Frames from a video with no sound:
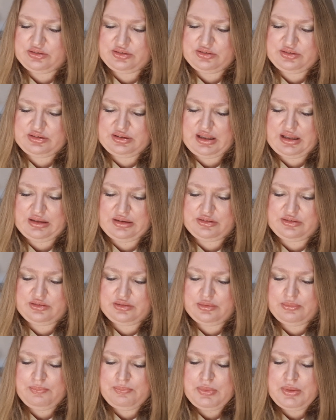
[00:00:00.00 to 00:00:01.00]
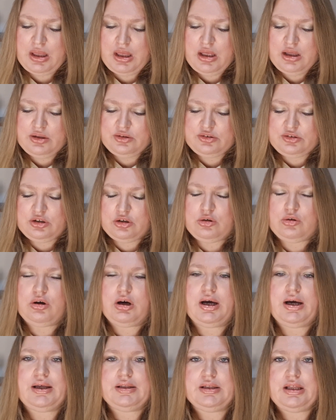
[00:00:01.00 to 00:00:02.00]
scent. So
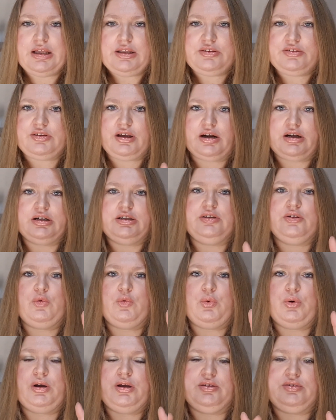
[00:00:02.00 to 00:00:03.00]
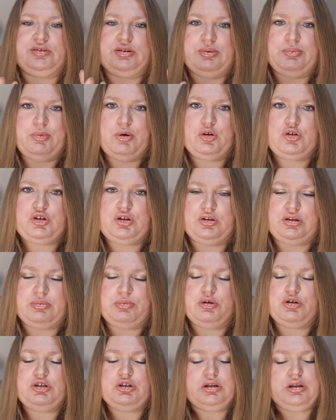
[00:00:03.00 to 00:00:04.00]
let's start with the bottle. The
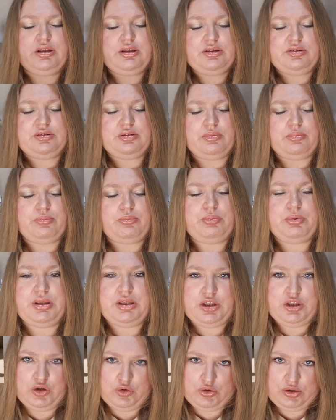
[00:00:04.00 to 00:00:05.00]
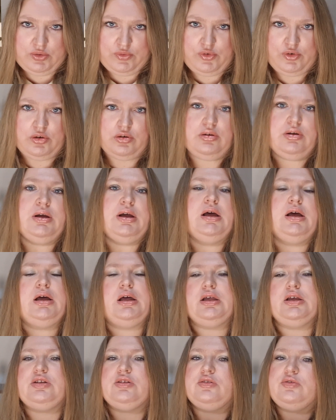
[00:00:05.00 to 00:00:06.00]
bottle is beautiful.
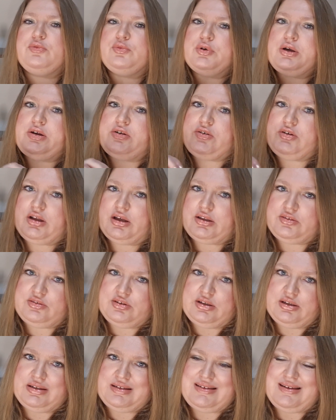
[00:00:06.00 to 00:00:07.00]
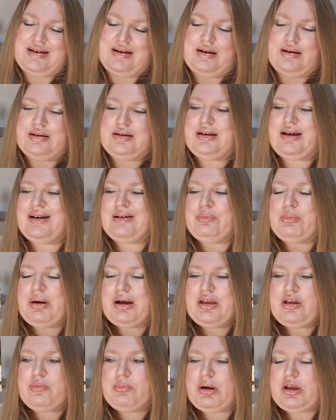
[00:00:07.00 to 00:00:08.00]
It is very nicely done.
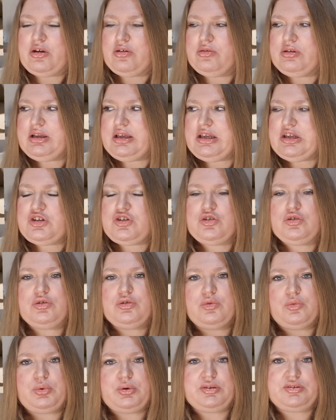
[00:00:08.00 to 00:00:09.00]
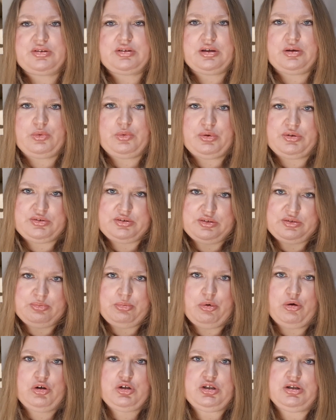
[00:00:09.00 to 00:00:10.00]
My only issue with this
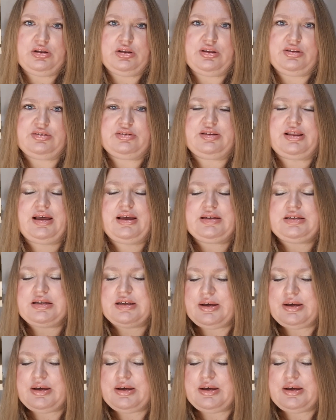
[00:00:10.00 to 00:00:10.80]
bottle is that